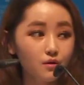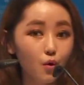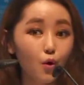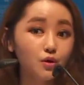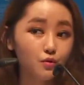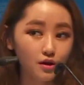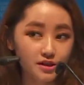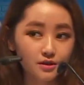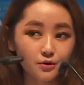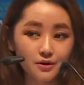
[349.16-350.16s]
only one
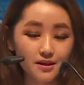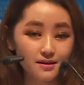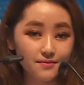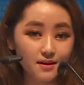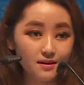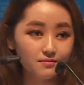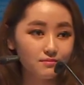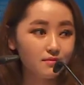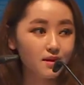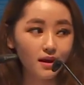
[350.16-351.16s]
channel on TV,
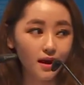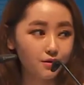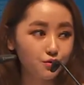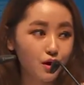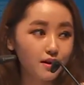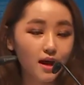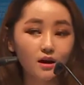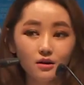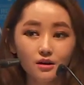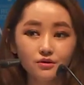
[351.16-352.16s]
and you are now
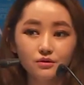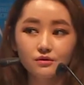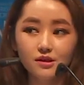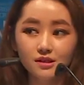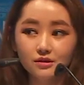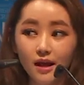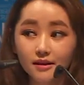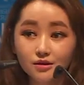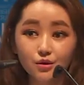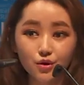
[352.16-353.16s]
allowed to listen to any
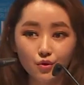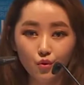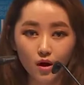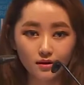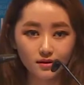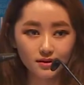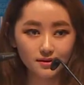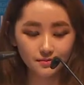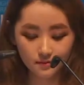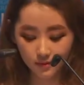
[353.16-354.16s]
song you want.
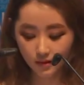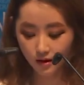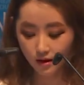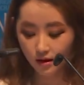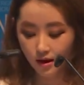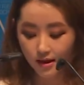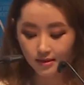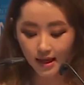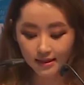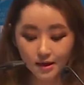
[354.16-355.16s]

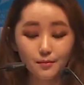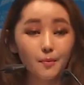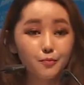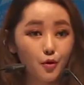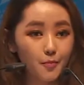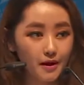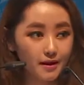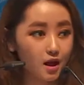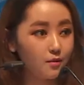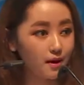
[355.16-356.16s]
Nothing but
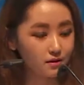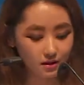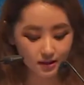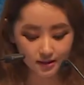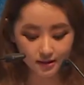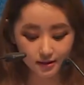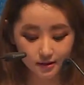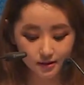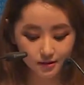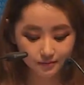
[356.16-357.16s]
propaganda about the
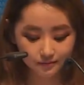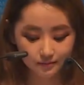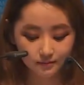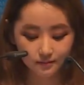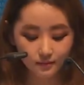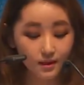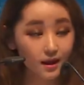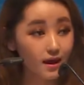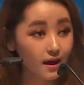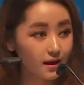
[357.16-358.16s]
leaders.
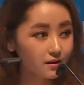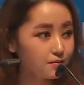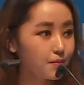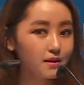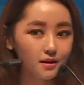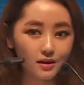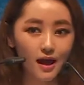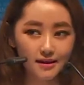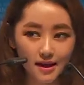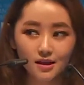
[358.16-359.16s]
And but the
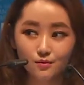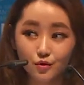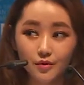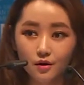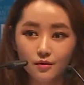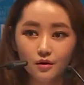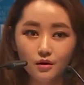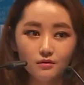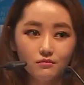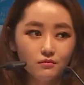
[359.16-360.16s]
Titanic movie, uh,
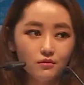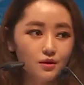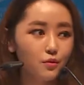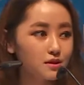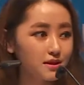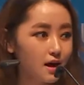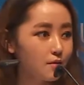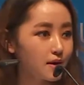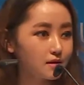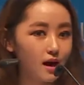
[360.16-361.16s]
it was not
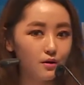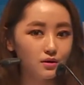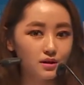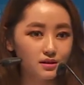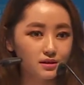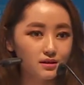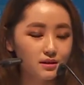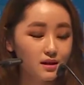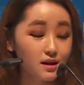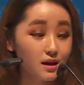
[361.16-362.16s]
about our leader.
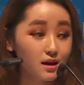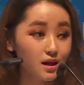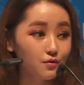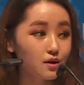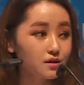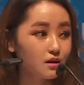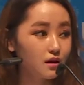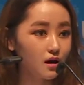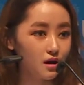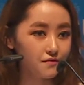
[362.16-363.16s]
It was a
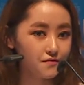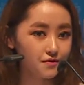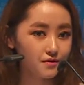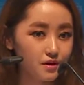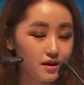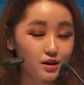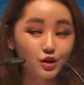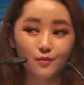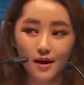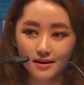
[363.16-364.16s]
love,
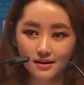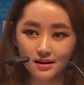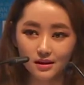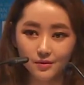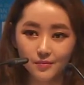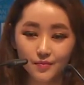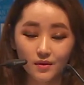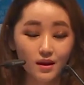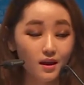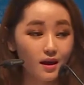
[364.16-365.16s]
humanity,
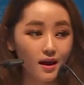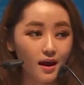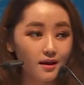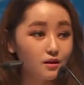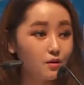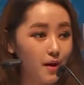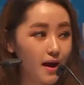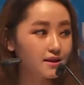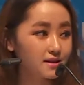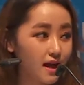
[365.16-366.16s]
and the man
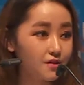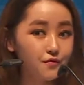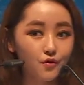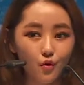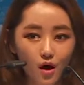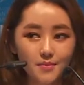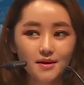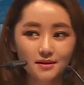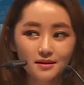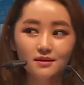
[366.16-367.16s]
is dying for
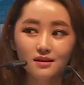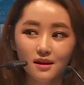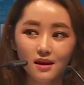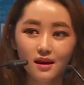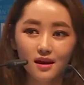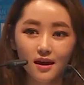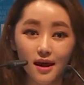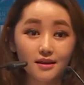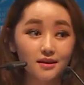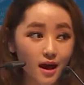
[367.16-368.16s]
woman,
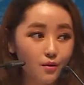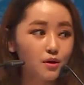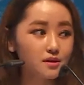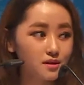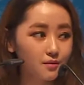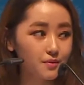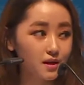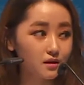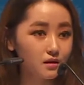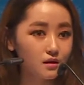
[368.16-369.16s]
and that was
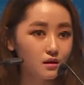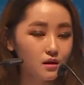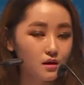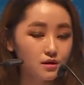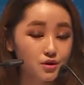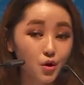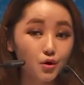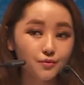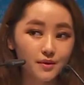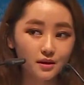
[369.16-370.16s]
something
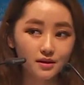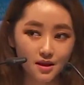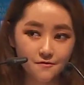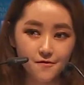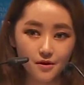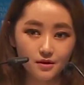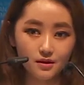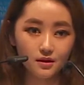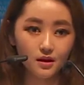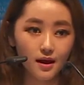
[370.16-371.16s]
showing me the different
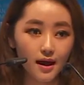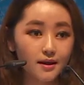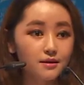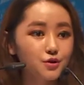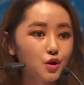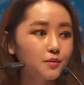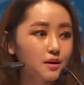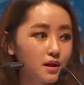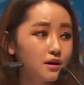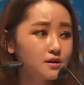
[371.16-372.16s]
and showing me
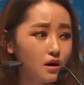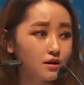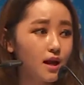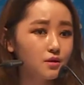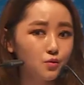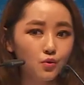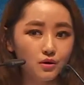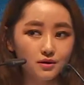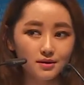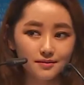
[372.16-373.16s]
there's another
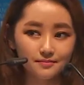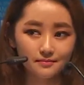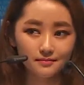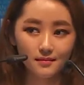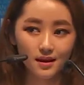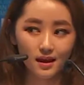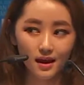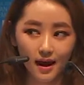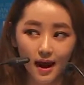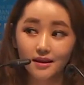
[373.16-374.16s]
world.
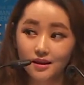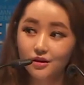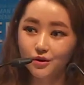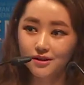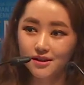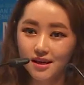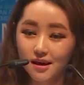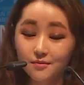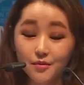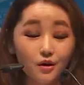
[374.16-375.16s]
And it also
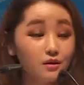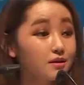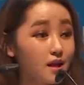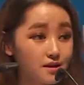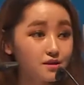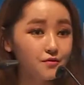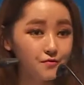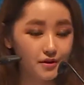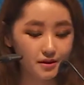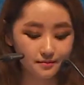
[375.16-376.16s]
gave me a taste of
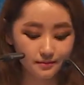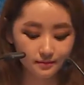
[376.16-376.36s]
freedom.